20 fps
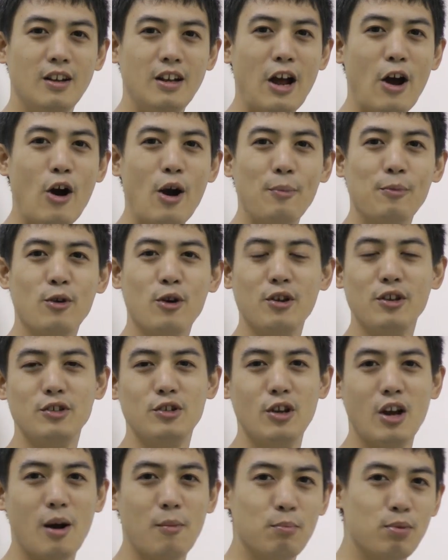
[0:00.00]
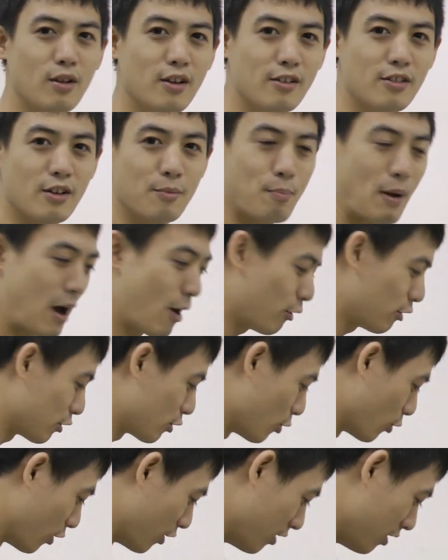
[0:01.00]
Now I'm going to unplug the power
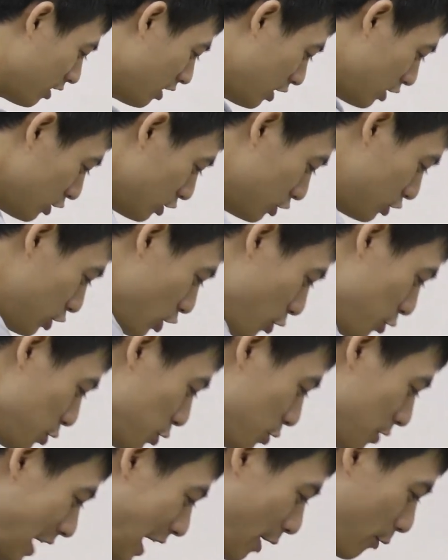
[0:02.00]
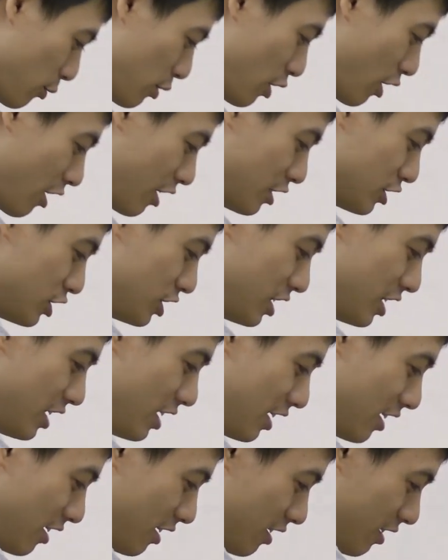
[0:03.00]
cord to show you that we aren't
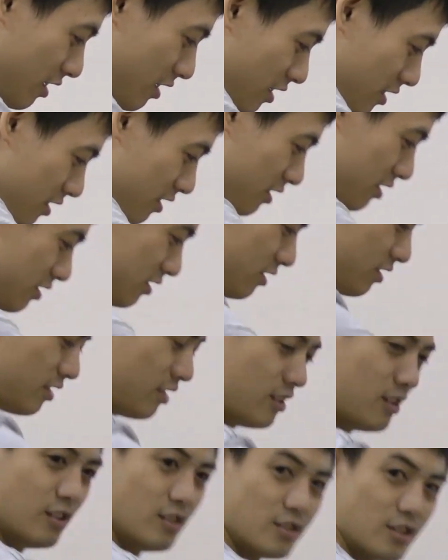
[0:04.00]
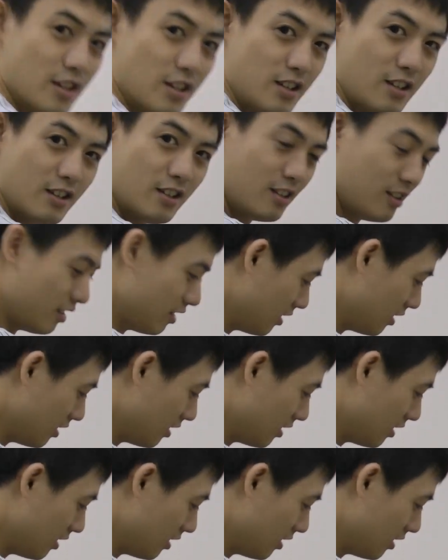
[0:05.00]
cheating. See?